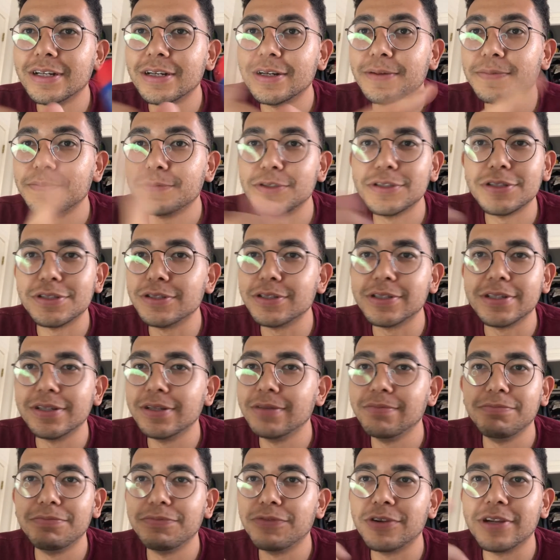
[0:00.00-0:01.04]
just
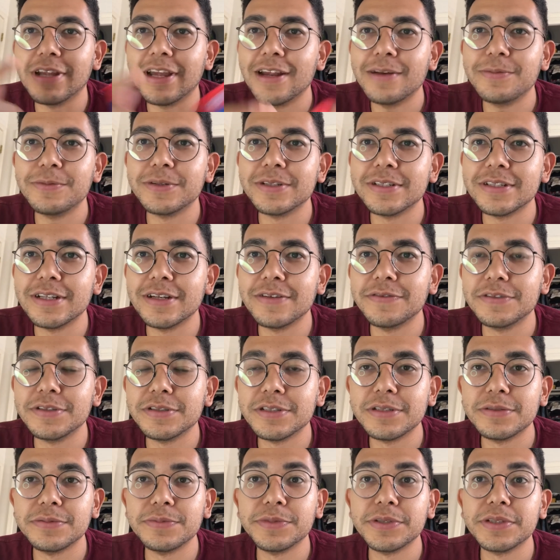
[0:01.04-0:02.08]
looking for camera stuff, just
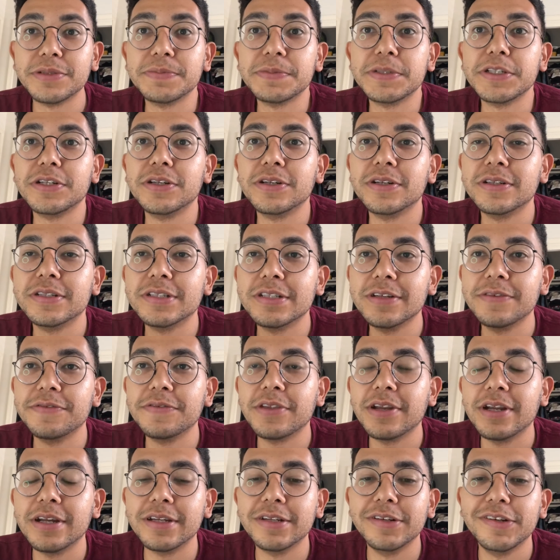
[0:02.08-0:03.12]
some obscure stuff that
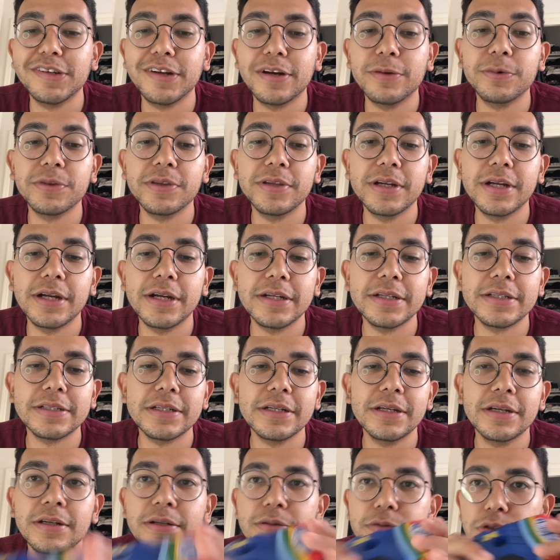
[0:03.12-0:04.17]
I can share with you guys.
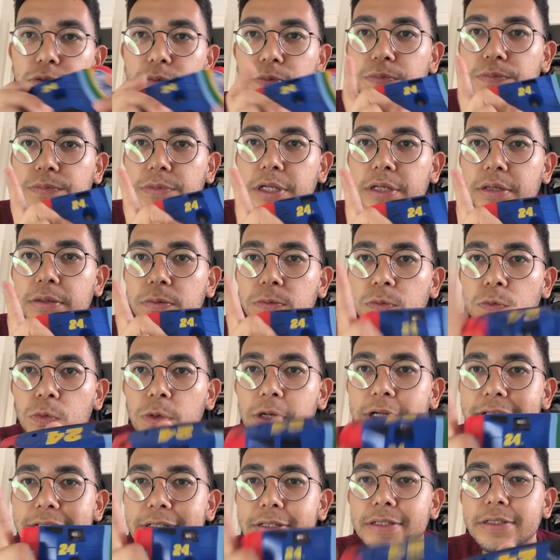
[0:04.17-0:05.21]
So getting
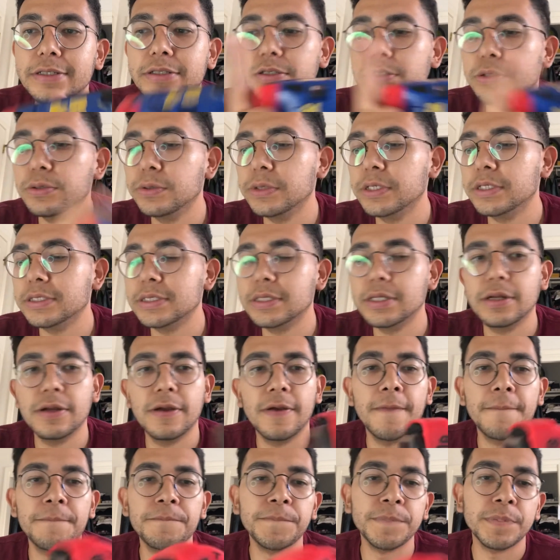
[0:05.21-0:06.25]
right into it.
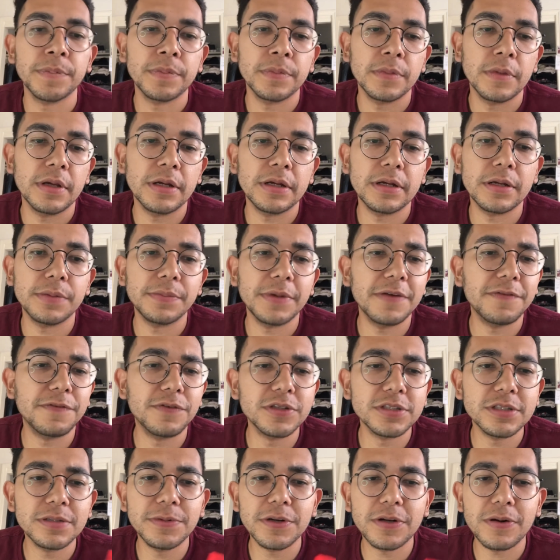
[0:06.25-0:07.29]
I'd first
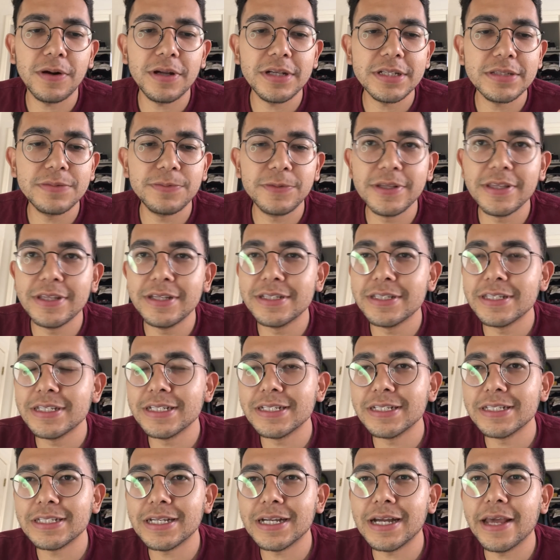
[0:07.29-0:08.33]
come across one of these
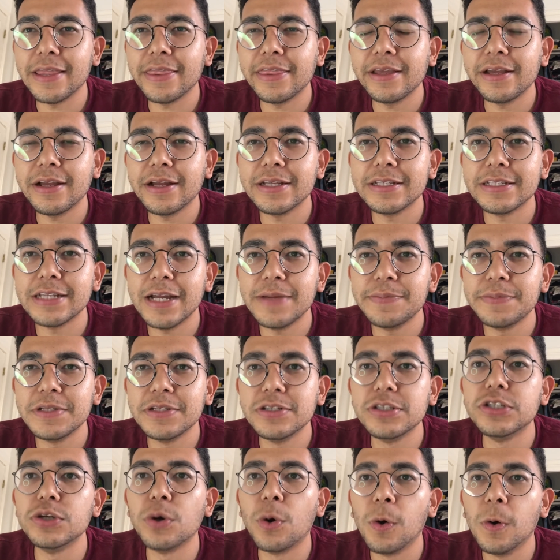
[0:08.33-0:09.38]
things, I think I typed in
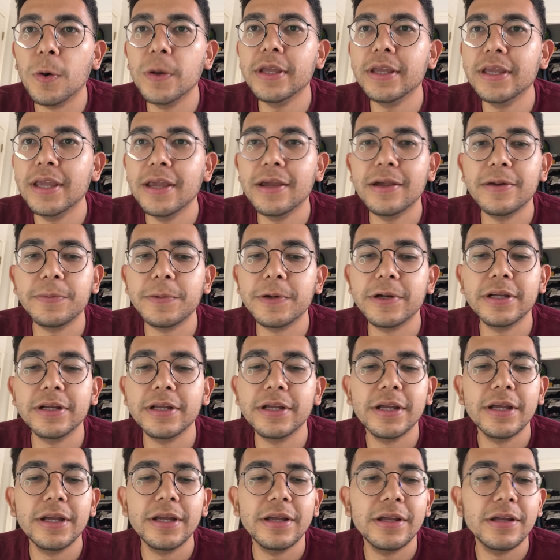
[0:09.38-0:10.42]
toy camera
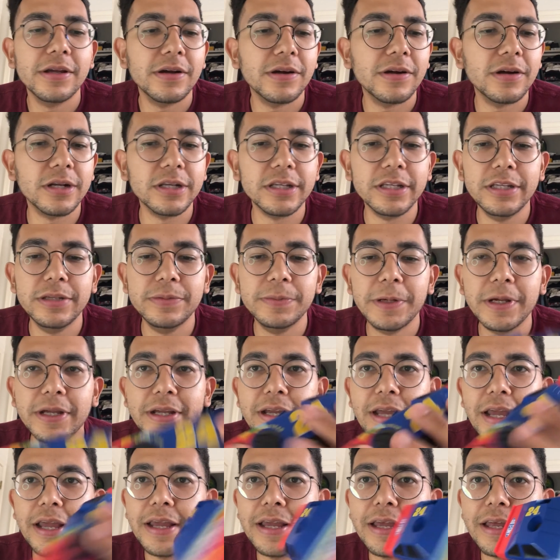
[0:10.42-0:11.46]
on eBay,
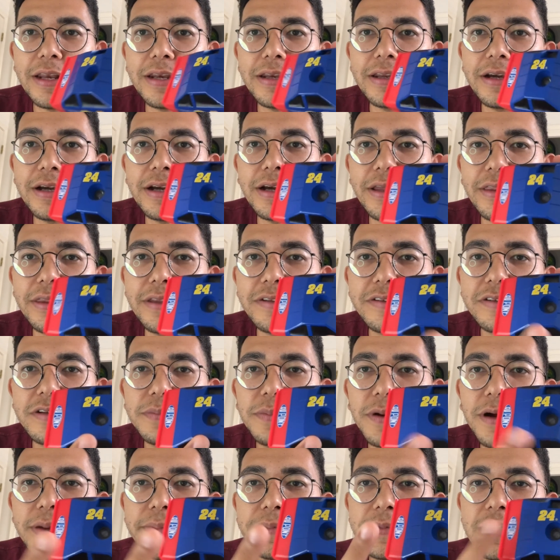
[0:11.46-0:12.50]
and this had
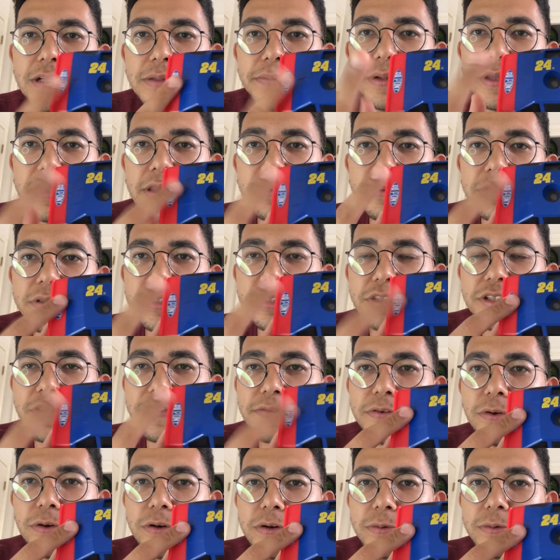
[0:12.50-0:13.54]
popped up. I think it was a Jeff
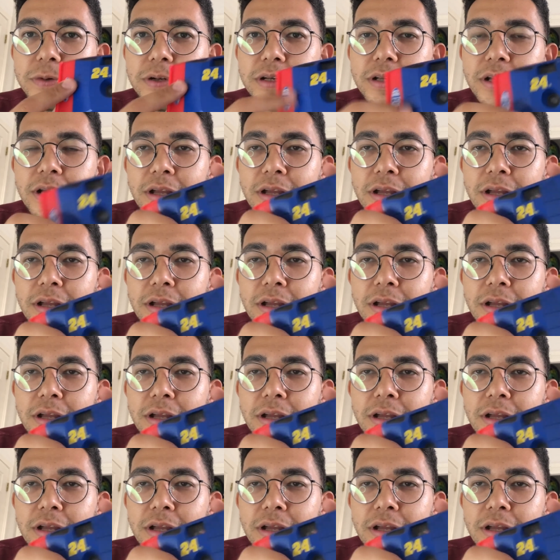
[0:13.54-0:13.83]
Gordon one.